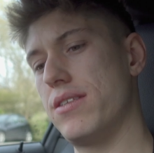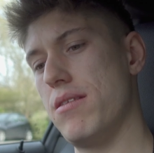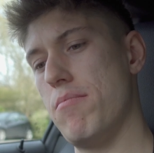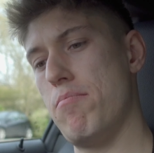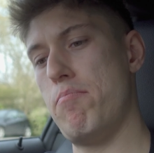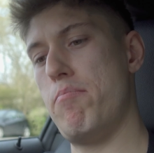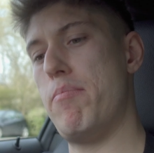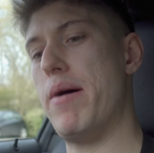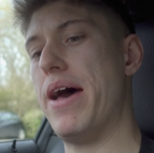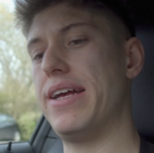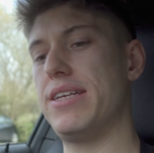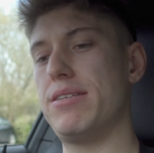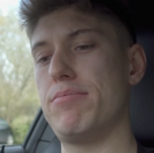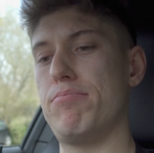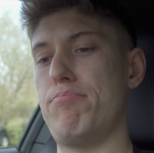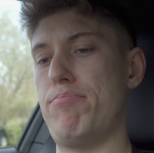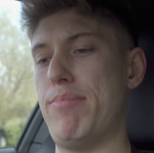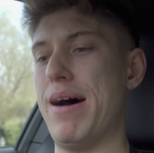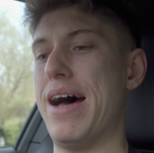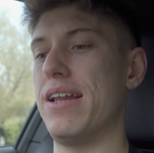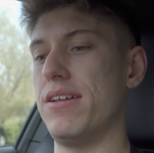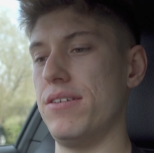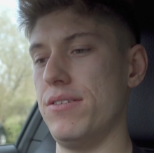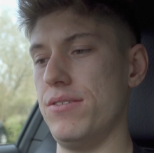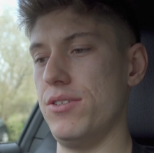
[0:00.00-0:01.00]
the best
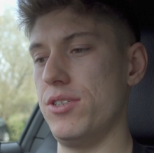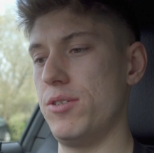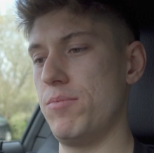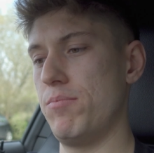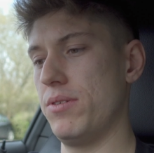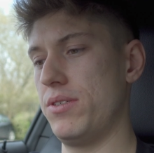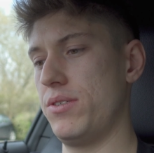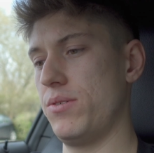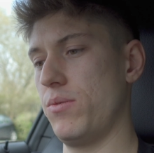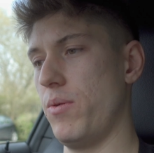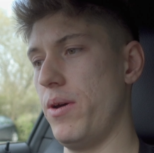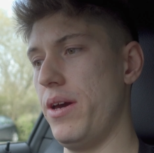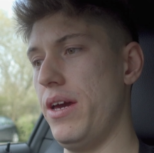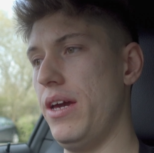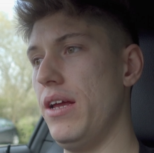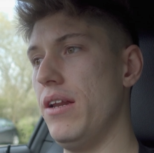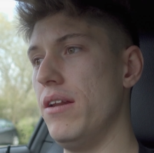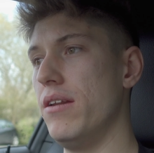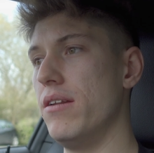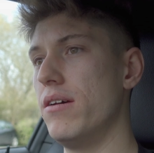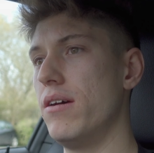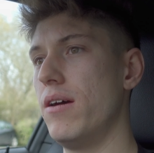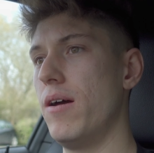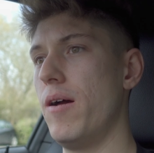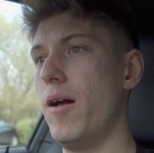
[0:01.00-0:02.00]
balance
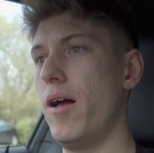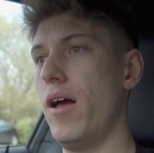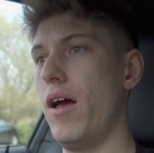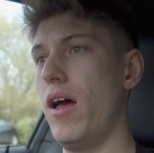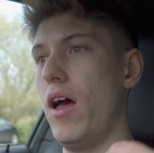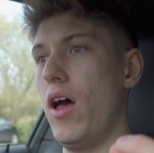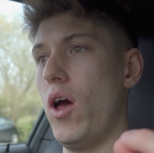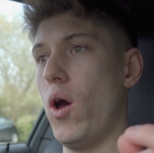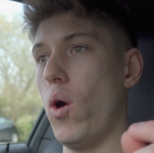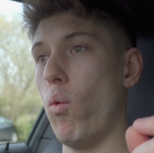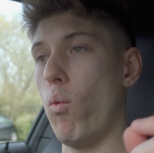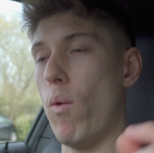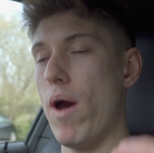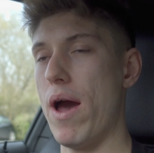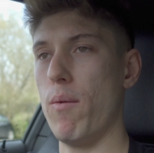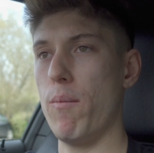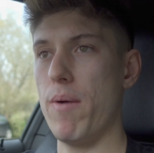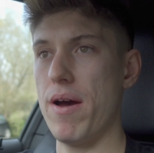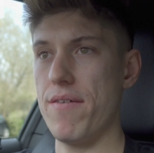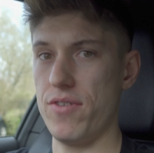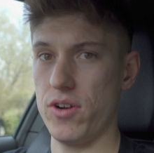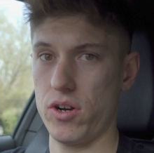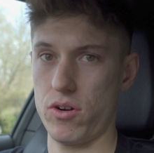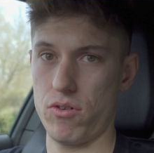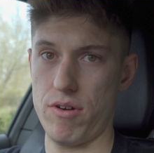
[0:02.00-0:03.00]
between wet
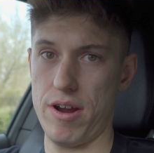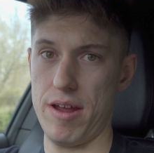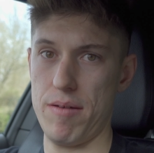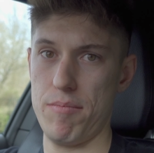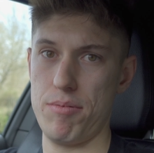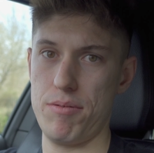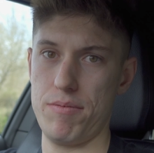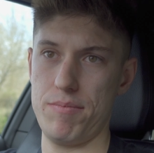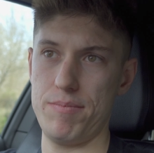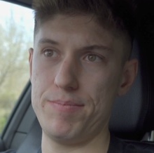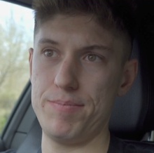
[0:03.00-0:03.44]
weather grip